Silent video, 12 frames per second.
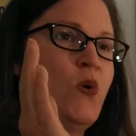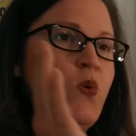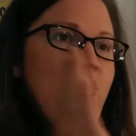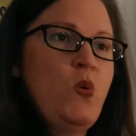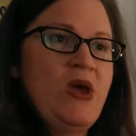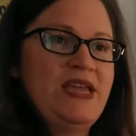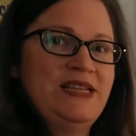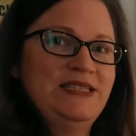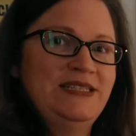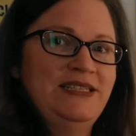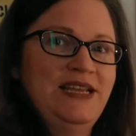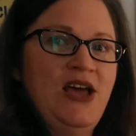
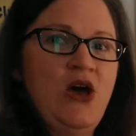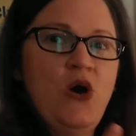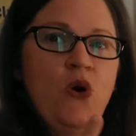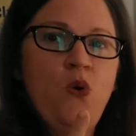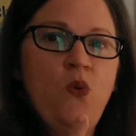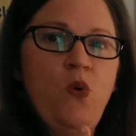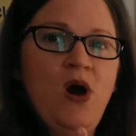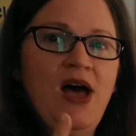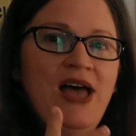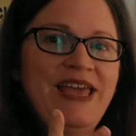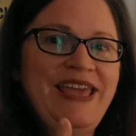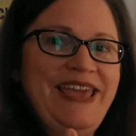Wind.
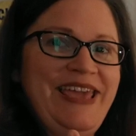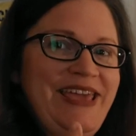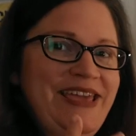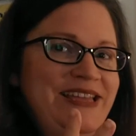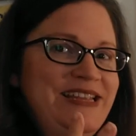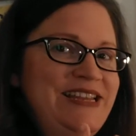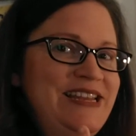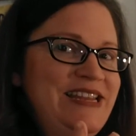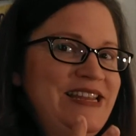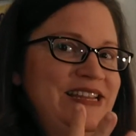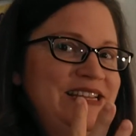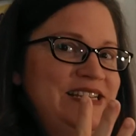
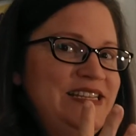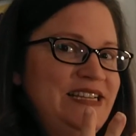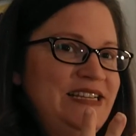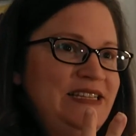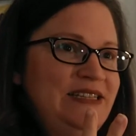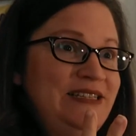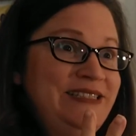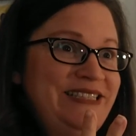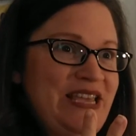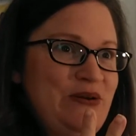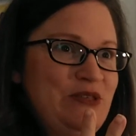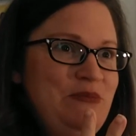W-I-N-D.
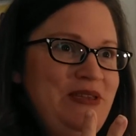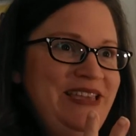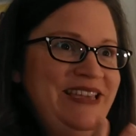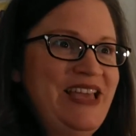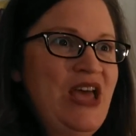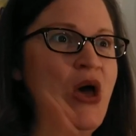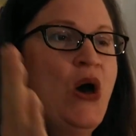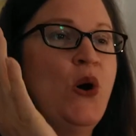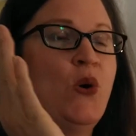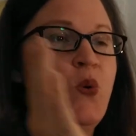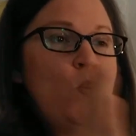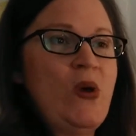Say it with me.
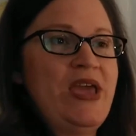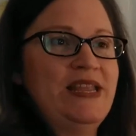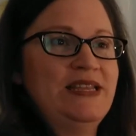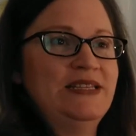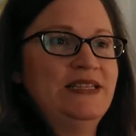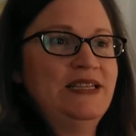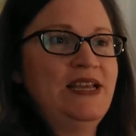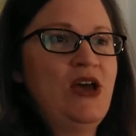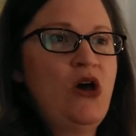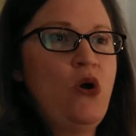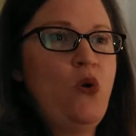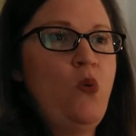Wind.
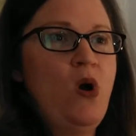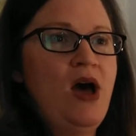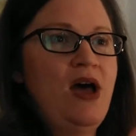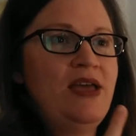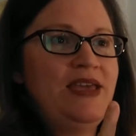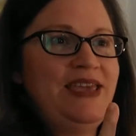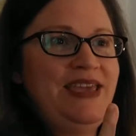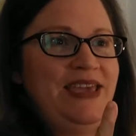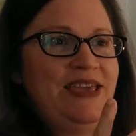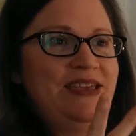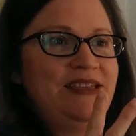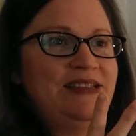
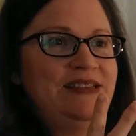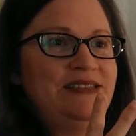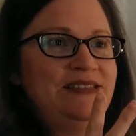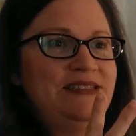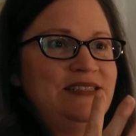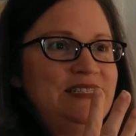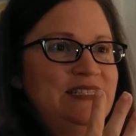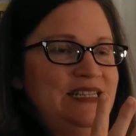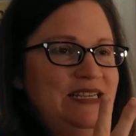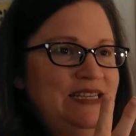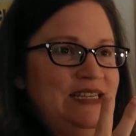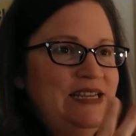W-I-N-D.
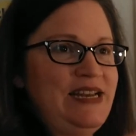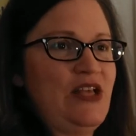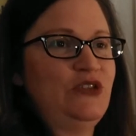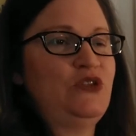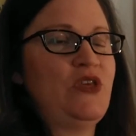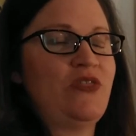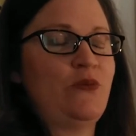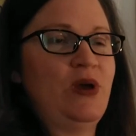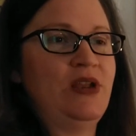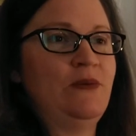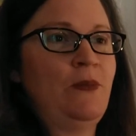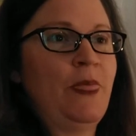Now let's do the other
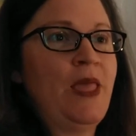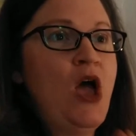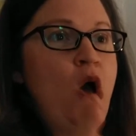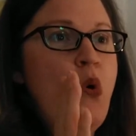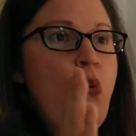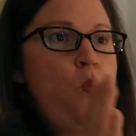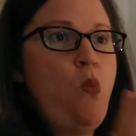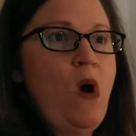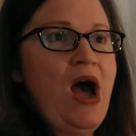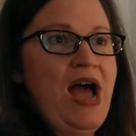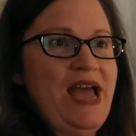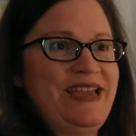one.
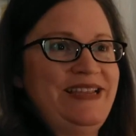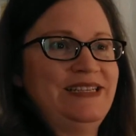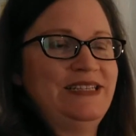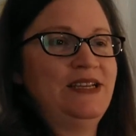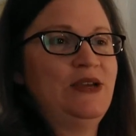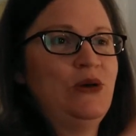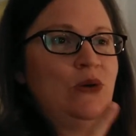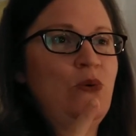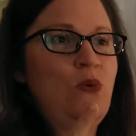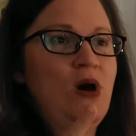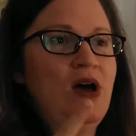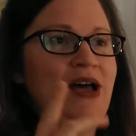Wind.
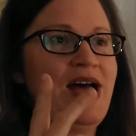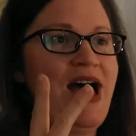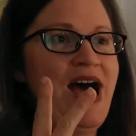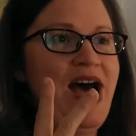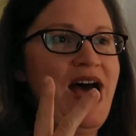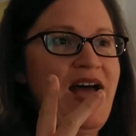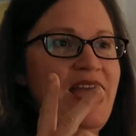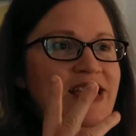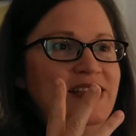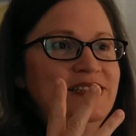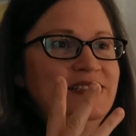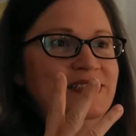
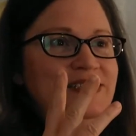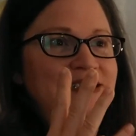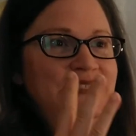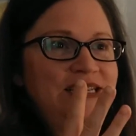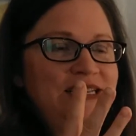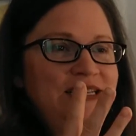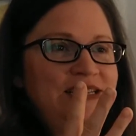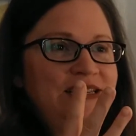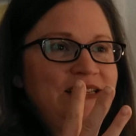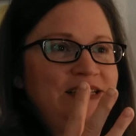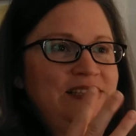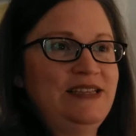W-I-N-D.
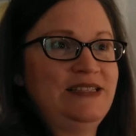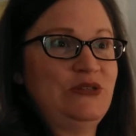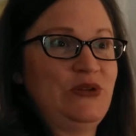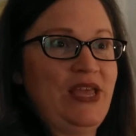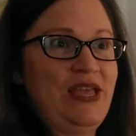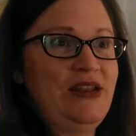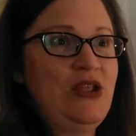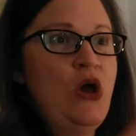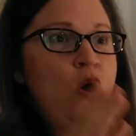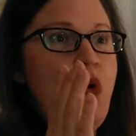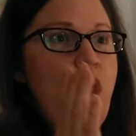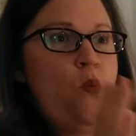Do it again.
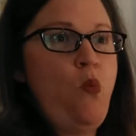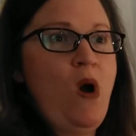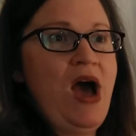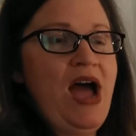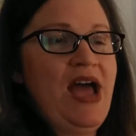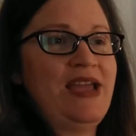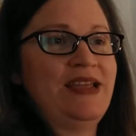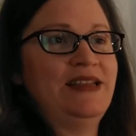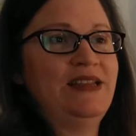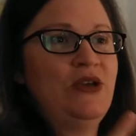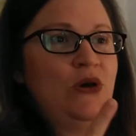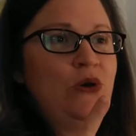Wind.